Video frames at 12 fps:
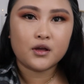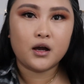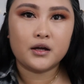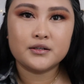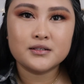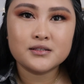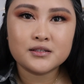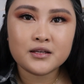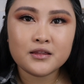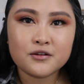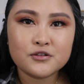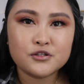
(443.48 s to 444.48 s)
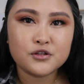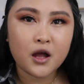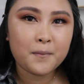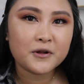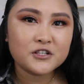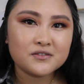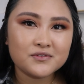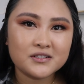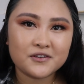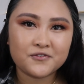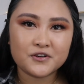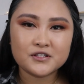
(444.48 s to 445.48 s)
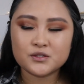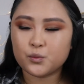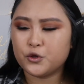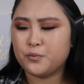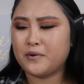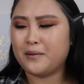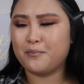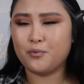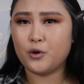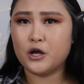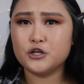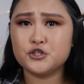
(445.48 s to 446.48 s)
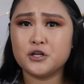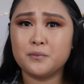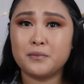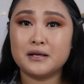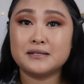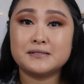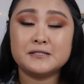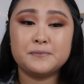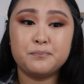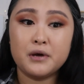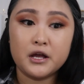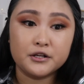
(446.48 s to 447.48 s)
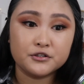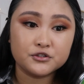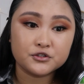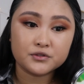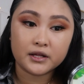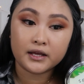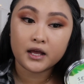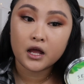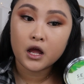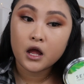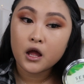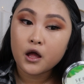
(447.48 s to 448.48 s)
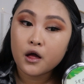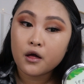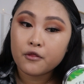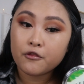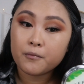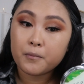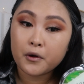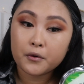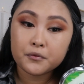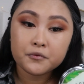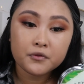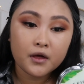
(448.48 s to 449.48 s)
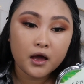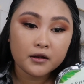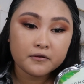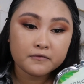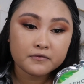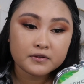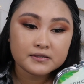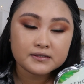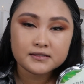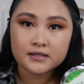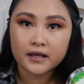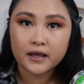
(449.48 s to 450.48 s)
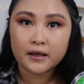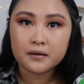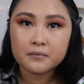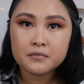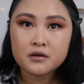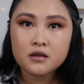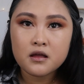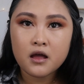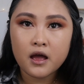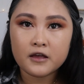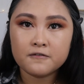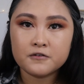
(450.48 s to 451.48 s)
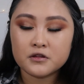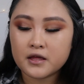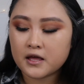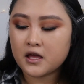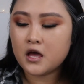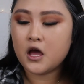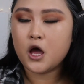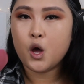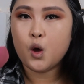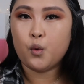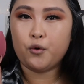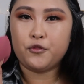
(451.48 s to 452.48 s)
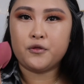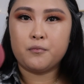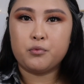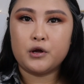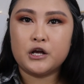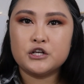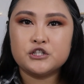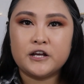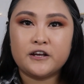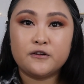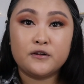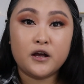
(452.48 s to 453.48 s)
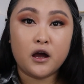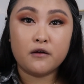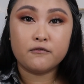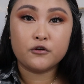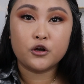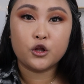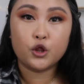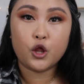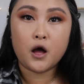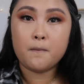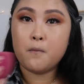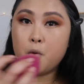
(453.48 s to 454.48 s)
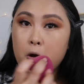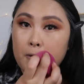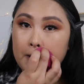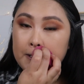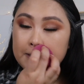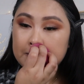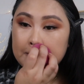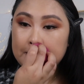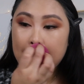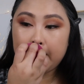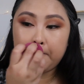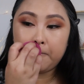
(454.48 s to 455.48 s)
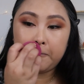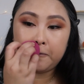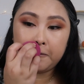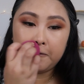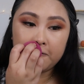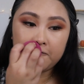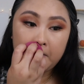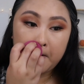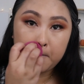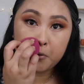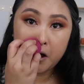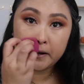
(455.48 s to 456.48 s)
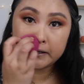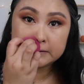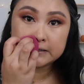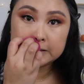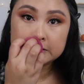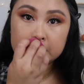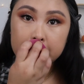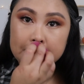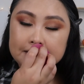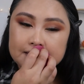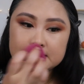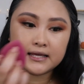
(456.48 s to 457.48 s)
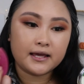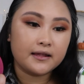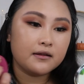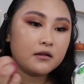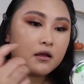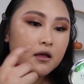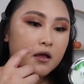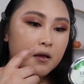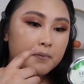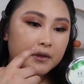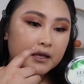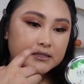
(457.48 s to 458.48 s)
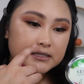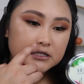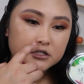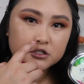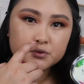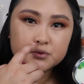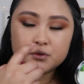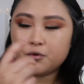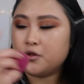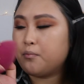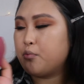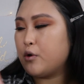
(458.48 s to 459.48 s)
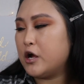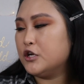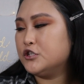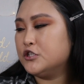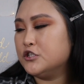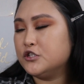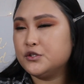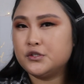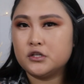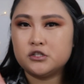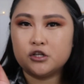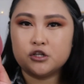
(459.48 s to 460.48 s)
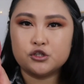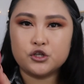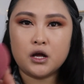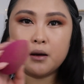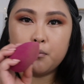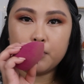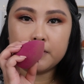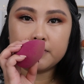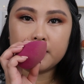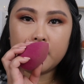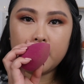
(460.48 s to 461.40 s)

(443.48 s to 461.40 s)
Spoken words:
honestly, there's not much of a difference with my brush and my sponge. Like, they're both kind of the same. I feel like with the brush, I could cover a lot more, like to dab the product into my skin, because the brush didn't do such a good job with